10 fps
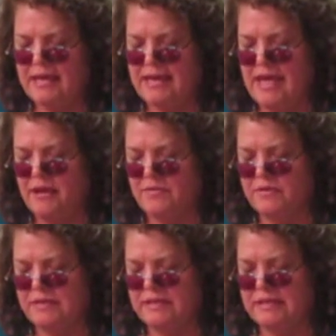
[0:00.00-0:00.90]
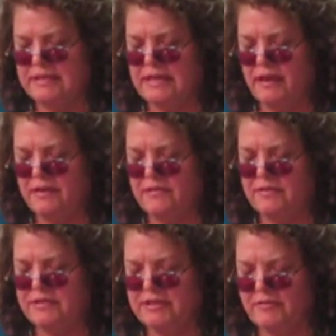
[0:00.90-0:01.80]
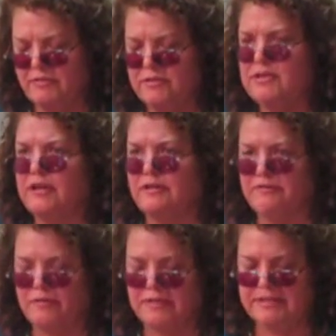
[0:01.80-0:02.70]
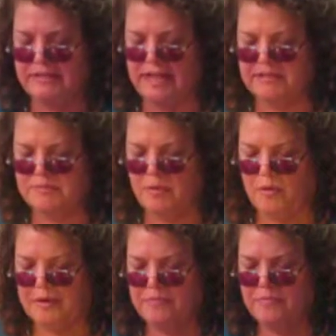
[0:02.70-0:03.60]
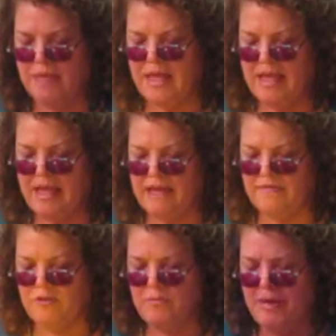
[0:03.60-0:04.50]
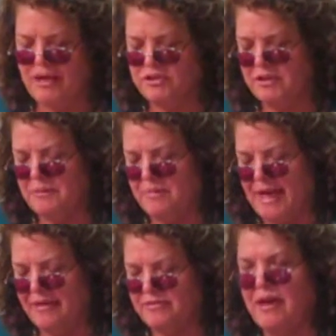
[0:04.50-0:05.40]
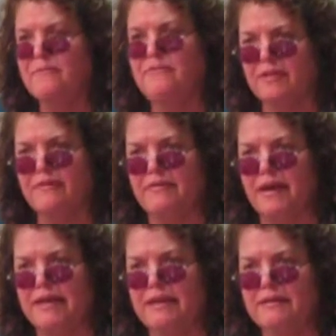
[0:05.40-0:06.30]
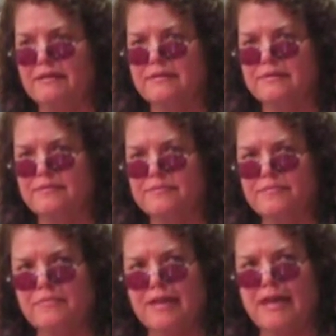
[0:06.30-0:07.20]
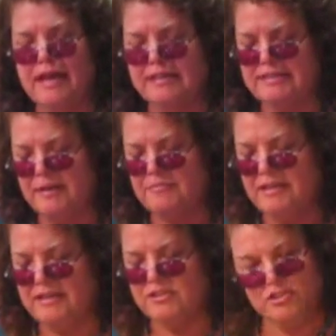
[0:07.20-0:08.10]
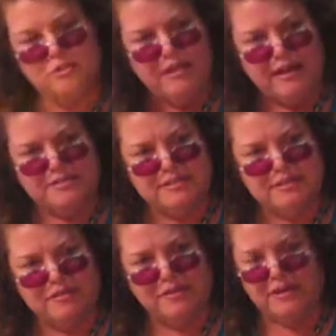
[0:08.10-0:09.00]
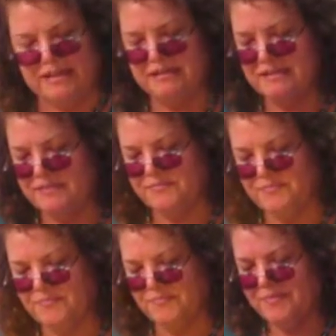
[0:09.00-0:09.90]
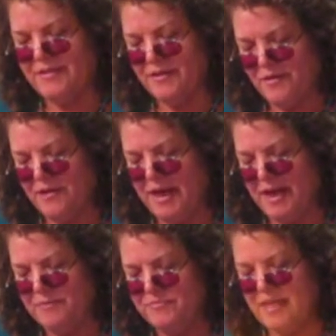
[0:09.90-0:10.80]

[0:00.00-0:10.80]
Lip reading: Now, to tell you the difference on the furnace glass blowing, if you imagine a bathtub full of honey, except that it's 2,000 degrees. Okay.